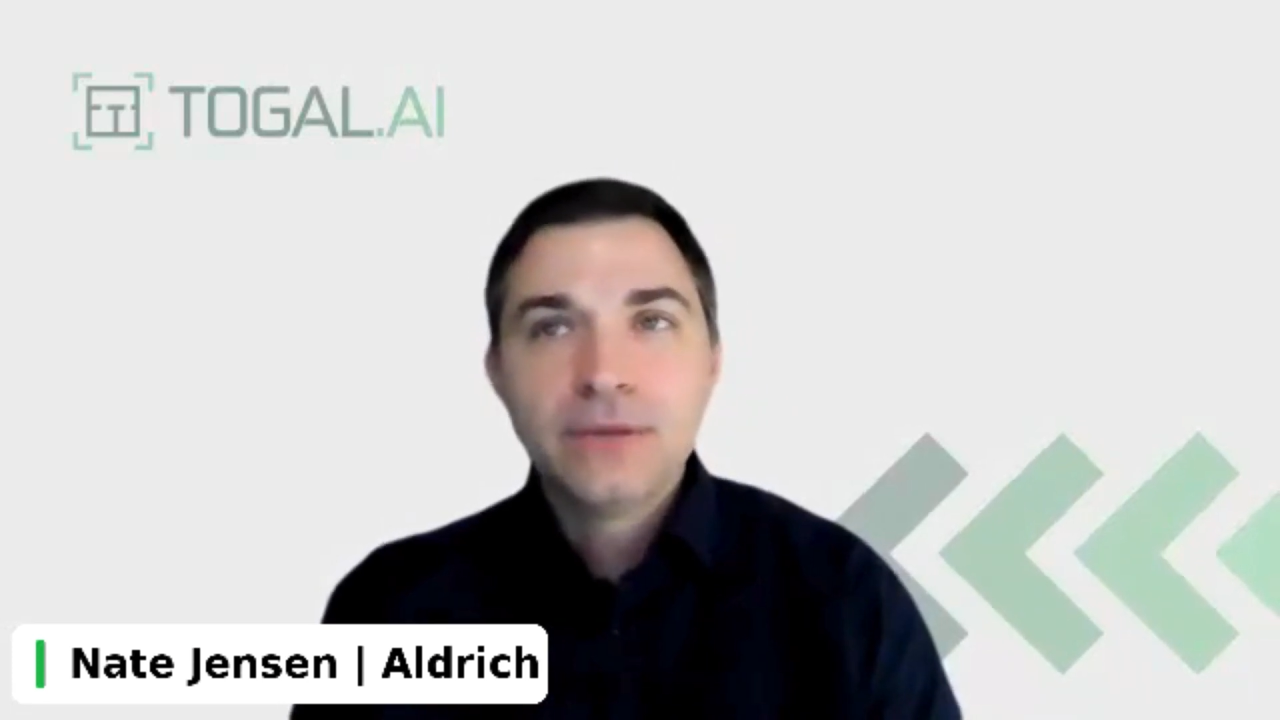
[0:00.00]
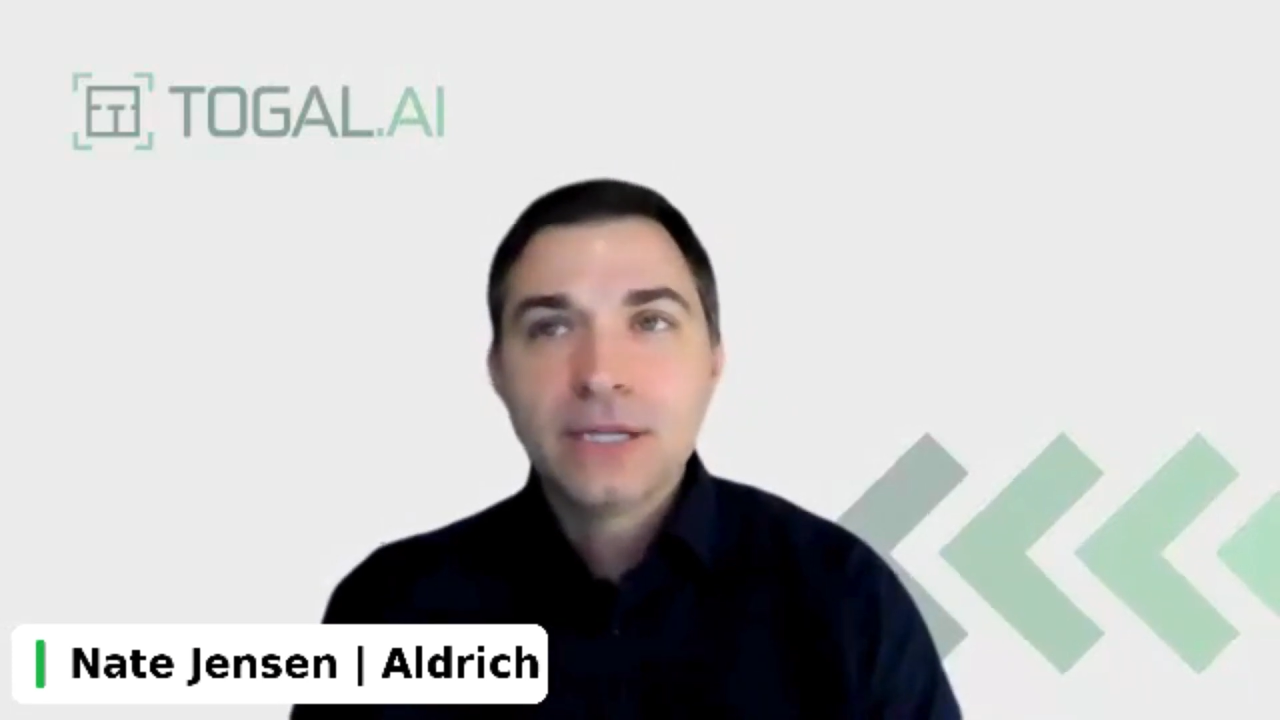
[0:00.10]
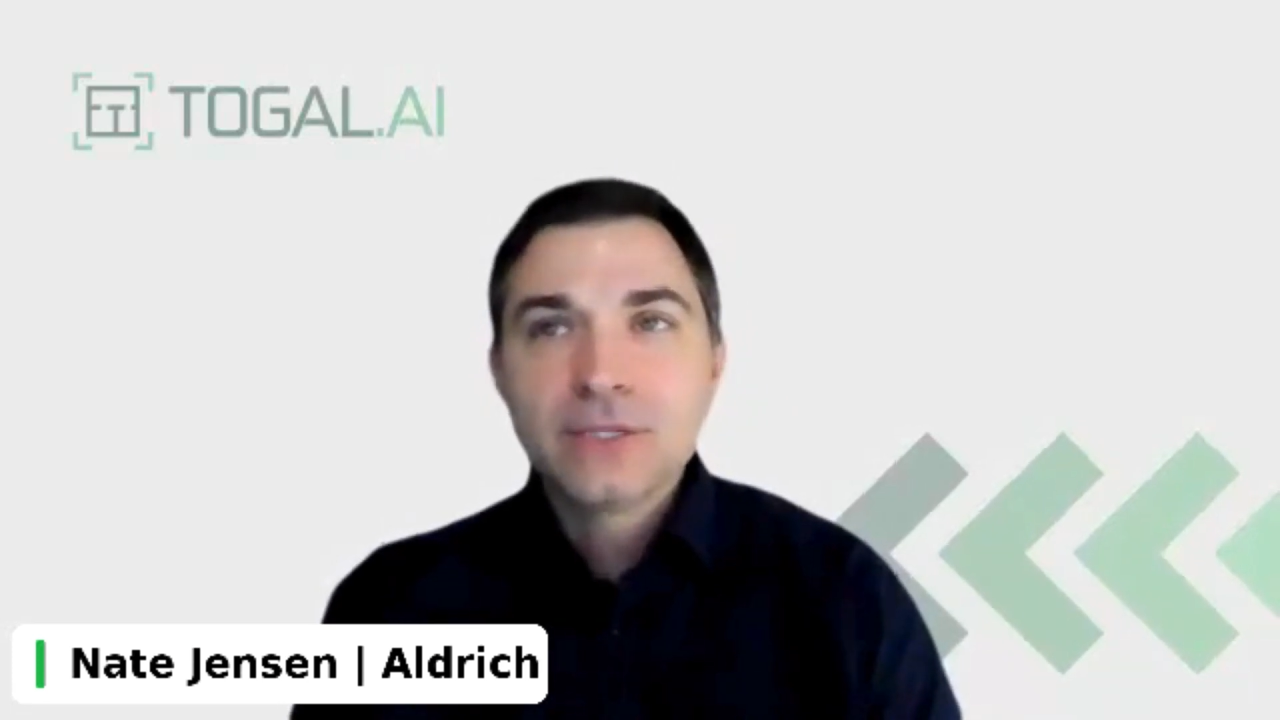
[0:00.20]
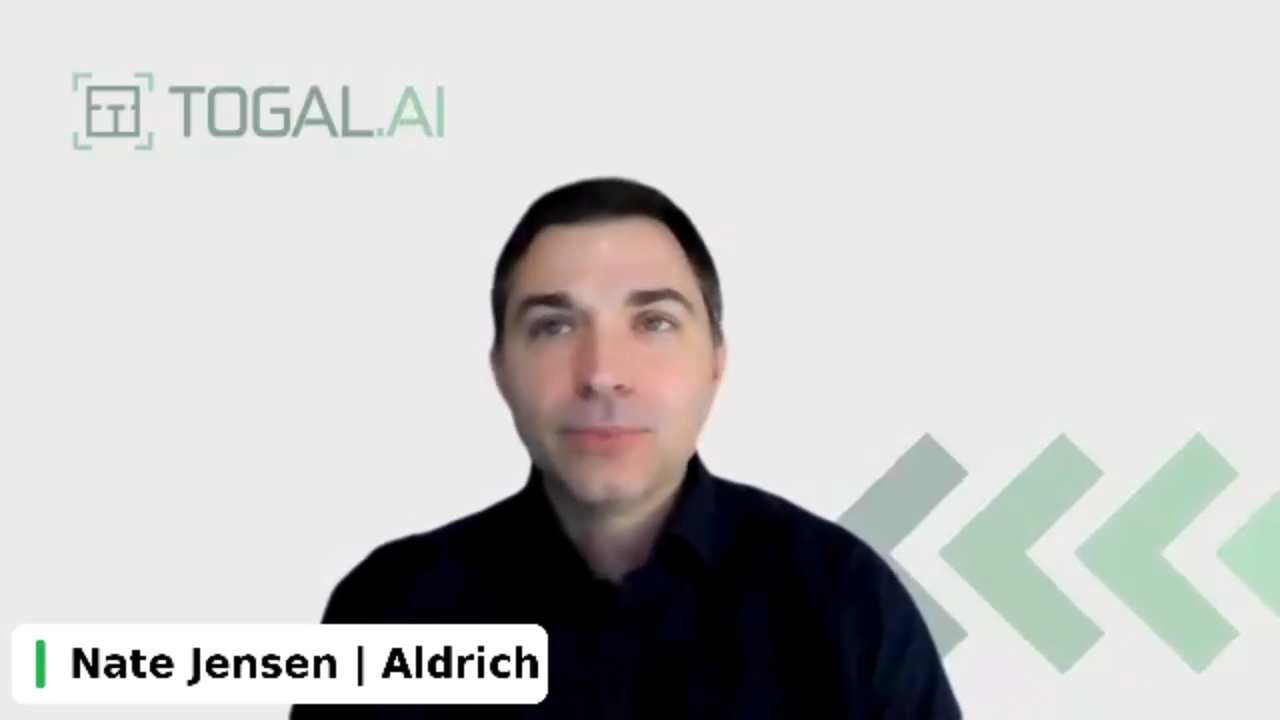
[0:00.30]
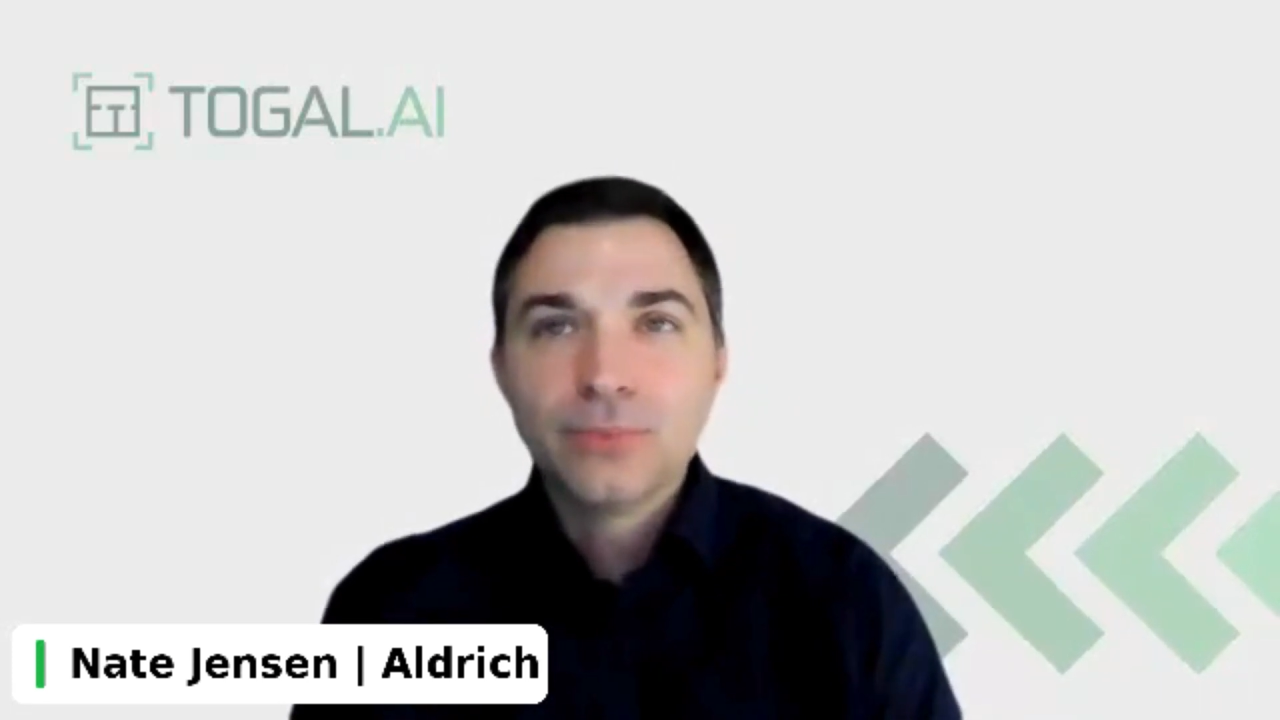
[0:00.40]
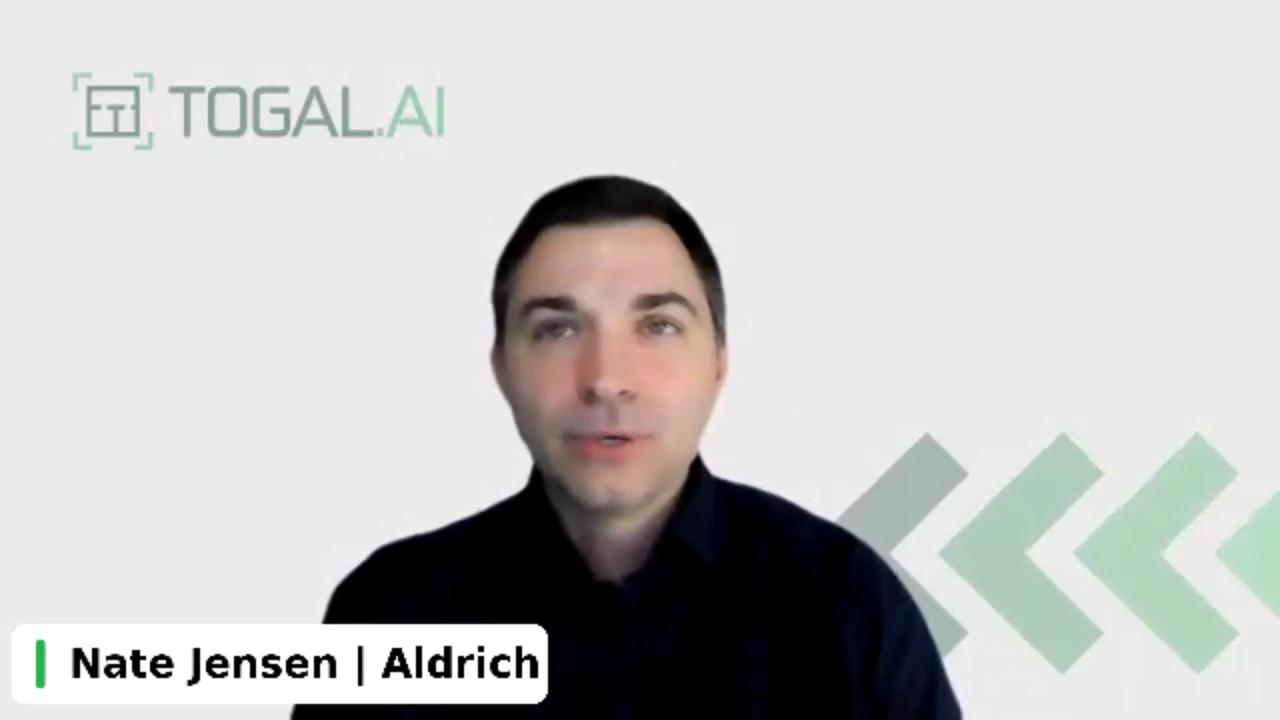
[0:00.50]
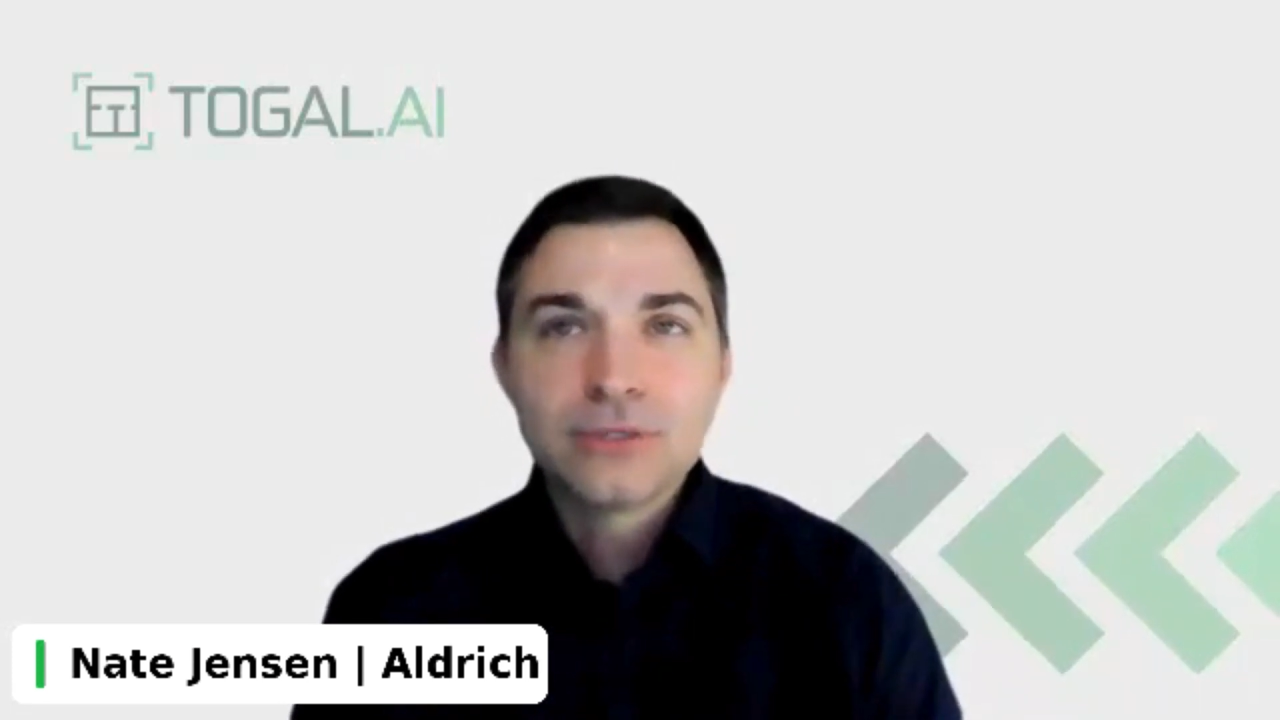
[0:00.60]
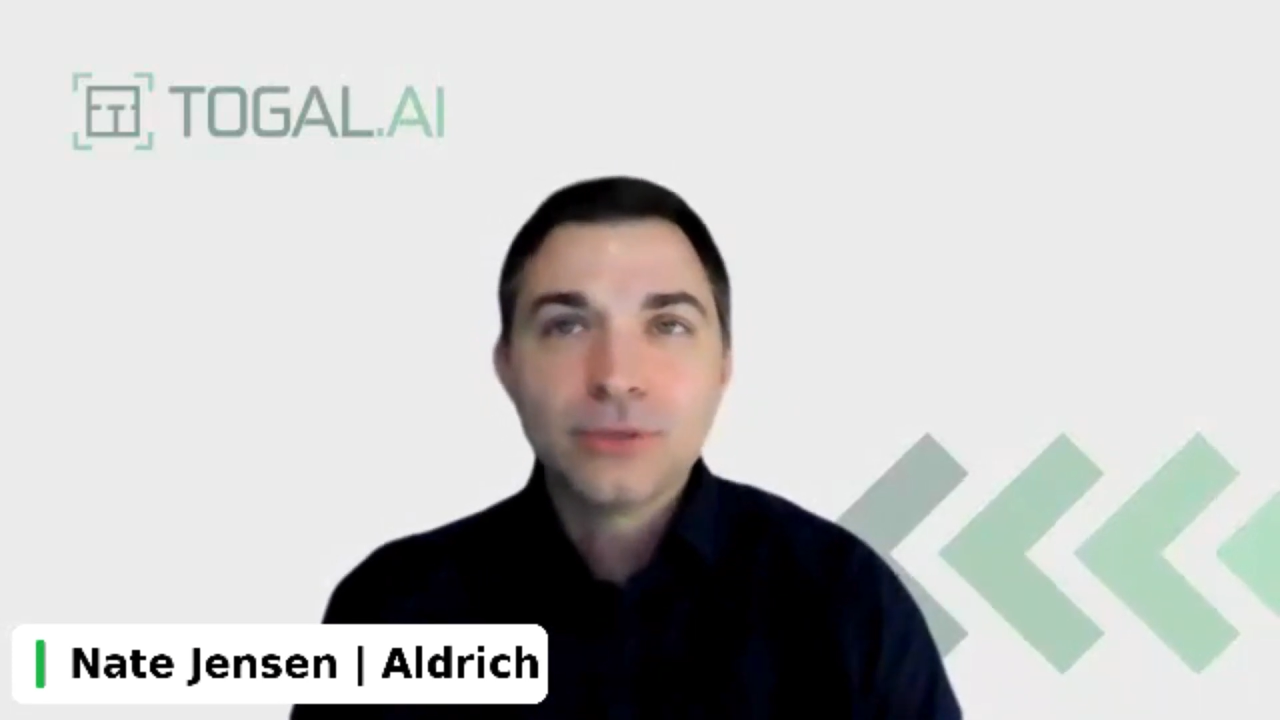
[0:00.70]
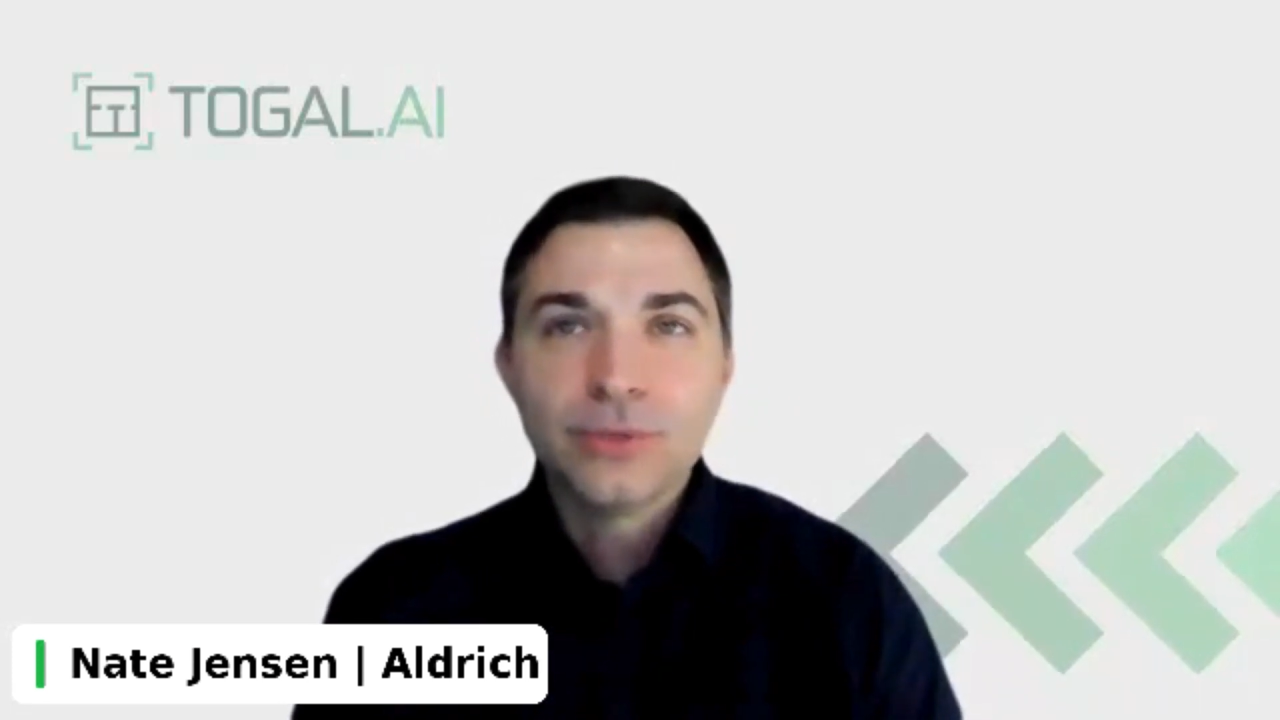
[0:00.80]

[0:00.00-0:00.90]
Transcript: that's a personal